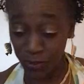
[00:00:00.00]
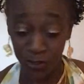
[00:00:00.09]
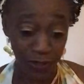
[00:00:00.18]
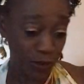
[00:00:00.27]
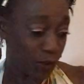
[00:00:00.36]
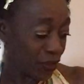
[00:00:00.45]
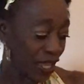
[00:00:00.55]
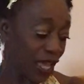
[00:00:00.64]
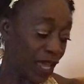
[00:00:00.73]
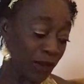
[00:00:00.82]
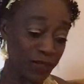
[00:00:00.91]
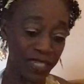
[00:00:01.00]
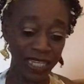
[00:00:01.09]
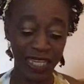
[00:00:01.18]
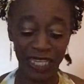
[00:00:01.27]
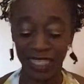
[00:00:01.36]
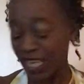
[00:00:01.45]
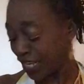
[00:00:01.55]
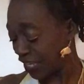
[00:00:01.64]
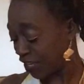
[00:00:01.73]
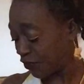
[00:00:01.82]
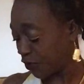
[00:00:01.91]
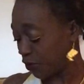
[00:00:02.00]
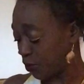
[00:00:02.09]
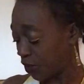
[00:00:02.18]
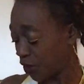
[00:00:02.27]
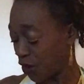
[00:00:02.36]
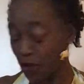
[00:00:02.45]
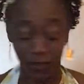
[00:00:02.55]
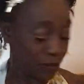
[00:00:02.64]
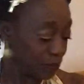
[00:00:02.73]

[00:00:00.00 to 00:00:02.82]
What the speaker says: going to do all the houses and give you a card.